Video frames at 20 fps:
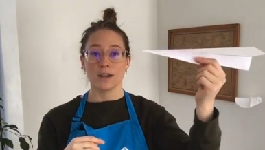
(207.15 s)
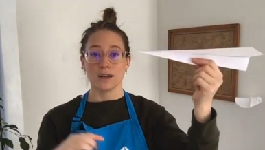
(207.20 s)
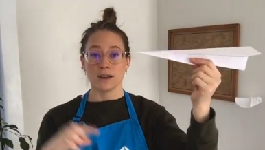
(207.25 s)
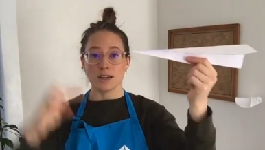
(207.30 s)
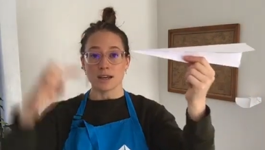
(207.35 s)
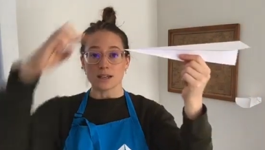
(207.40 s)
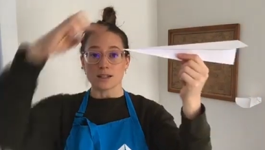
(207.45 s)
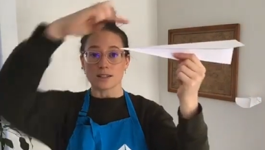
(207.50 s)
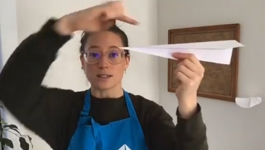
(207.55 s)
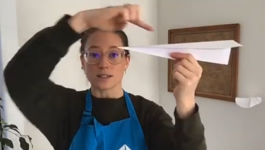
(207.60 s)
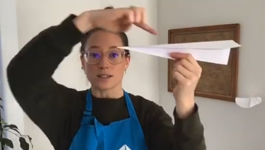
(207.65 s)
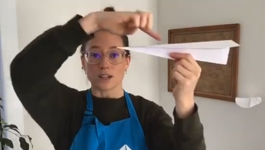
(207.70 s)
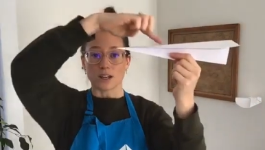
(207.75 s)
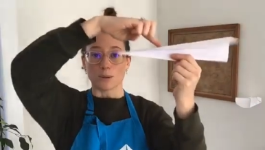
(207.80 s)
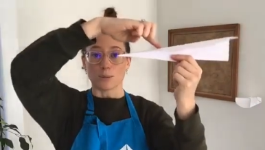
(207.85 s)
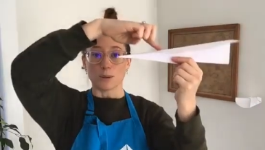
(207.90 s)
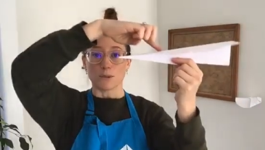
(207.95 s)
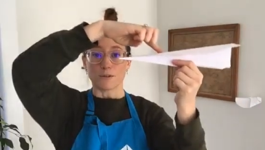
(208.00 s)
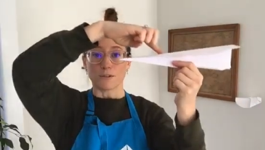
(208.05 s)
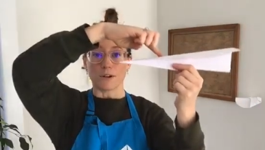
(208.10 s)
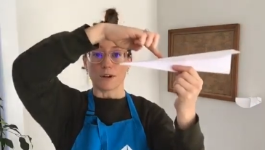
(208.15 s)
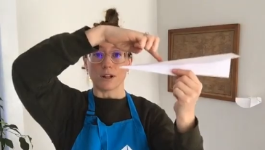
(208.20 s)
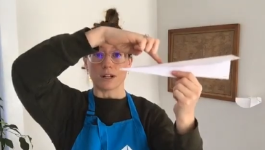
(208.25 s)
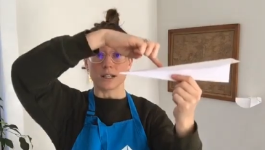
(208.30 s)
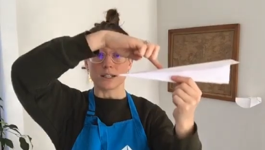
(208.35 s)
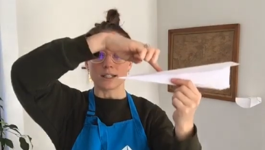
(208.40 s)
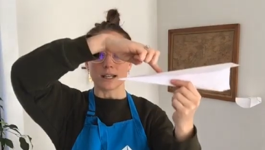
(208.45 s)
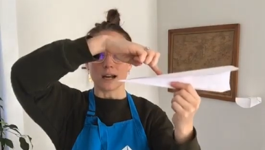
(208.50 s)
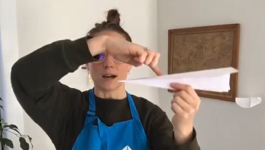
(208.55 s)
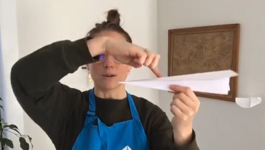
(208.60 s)
yes, it's gonna be falling
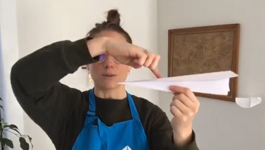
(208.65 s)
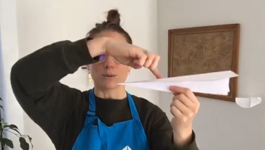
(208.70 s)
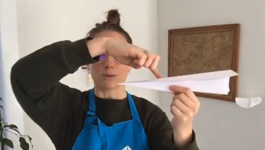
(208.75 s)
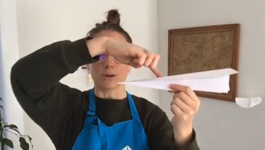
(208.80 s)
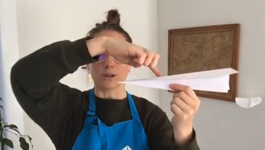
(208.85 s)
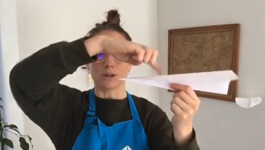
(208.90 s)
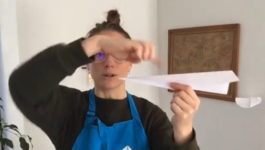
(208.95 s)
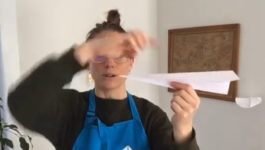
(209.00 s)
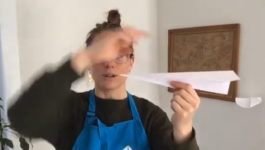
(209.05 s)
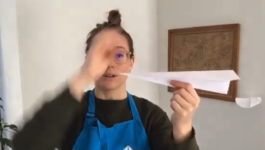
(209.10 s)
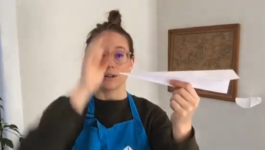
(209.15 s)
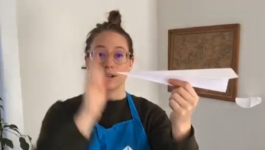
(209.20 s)
downward,